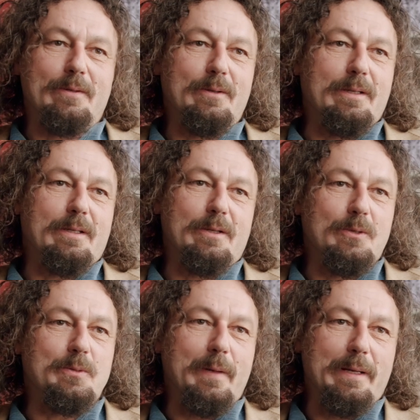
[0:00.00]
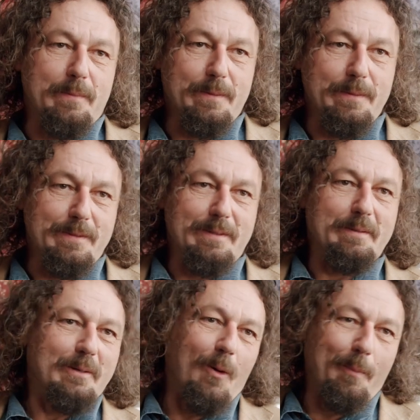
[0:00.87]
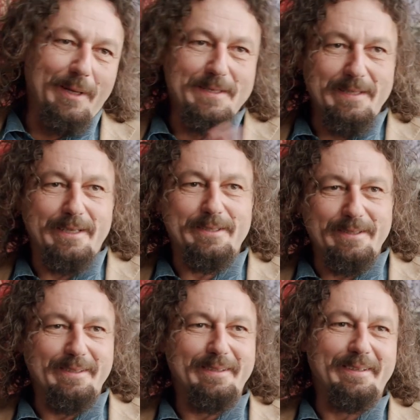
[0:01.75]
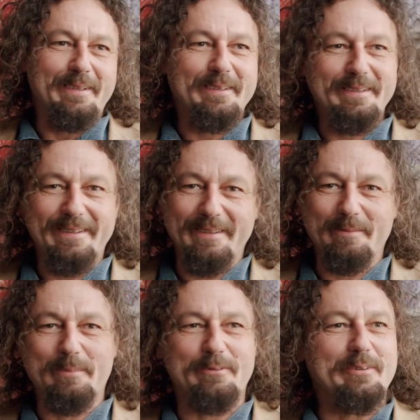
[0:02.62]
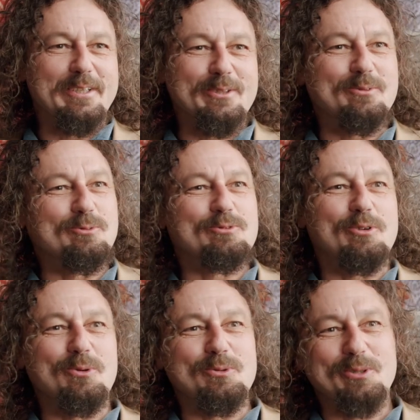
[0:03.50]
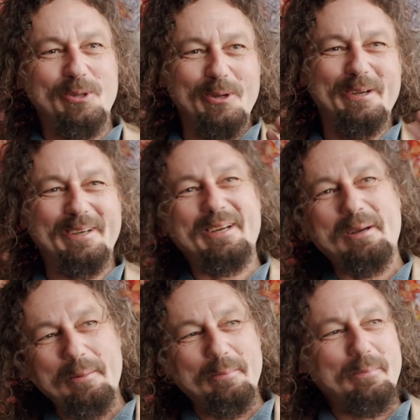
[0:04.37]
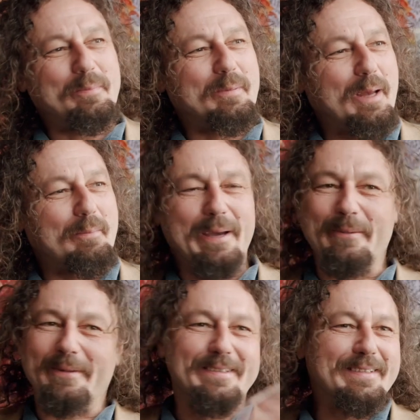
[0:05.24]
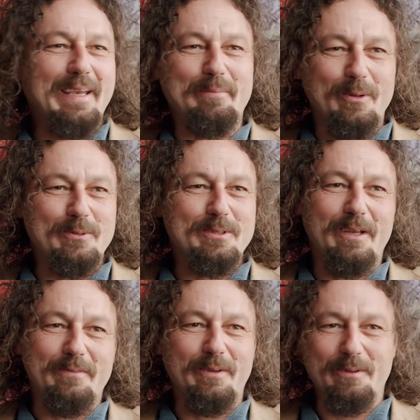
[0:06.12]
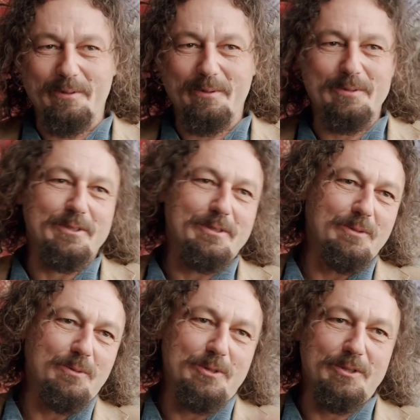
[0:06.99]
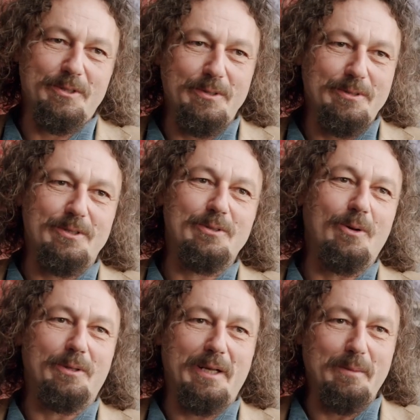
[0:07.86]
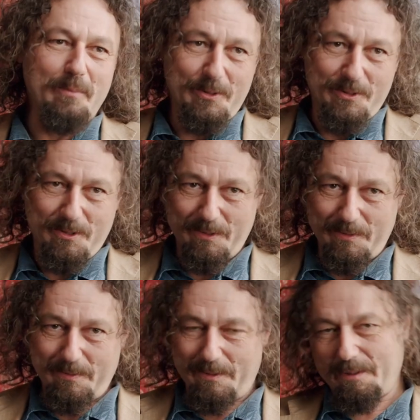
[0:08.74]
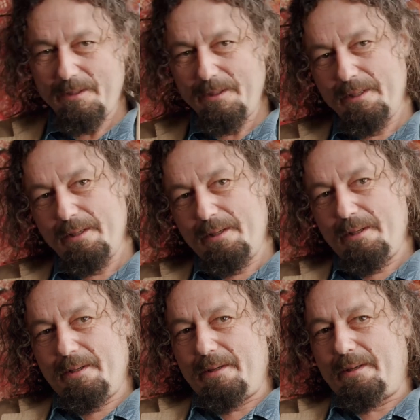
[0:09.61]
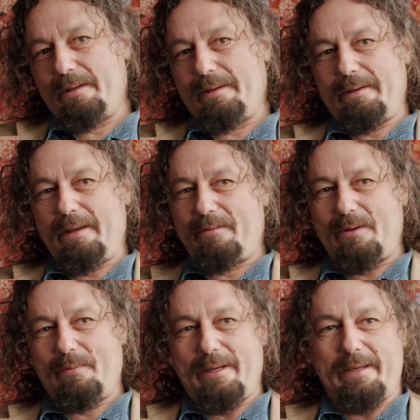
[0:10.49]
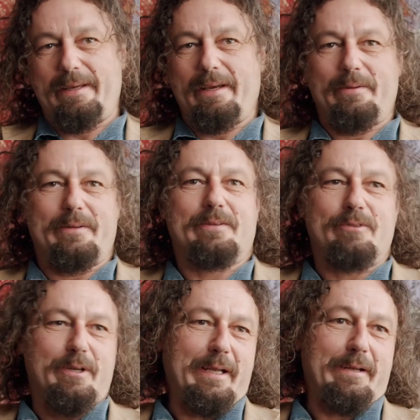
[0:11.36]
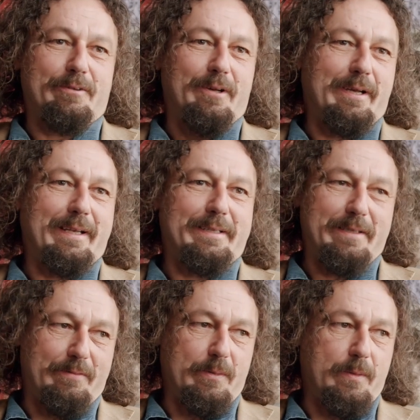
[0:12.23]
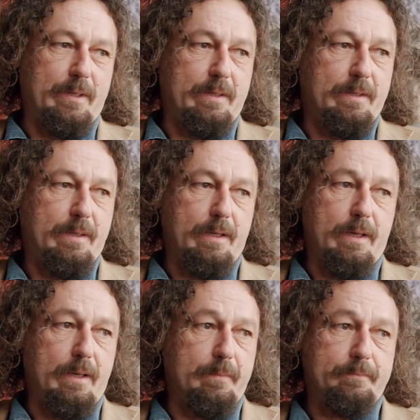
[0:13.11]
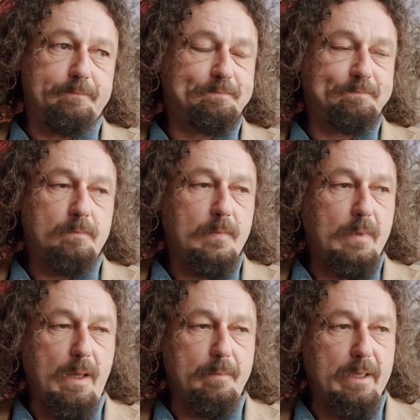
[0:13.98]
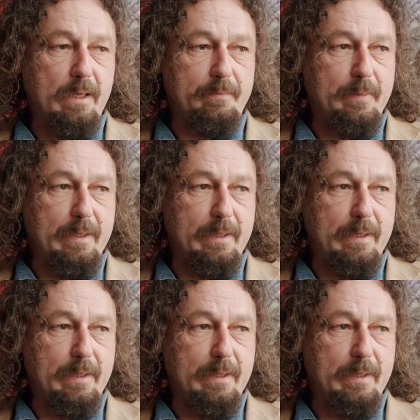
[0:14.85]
you look at the newspapers and the comment section of the professional trolls who come out with the same old stuff. All we should do is just knock down Boscombe, and everywhere you go is drug addicts everywhere. I mean, I've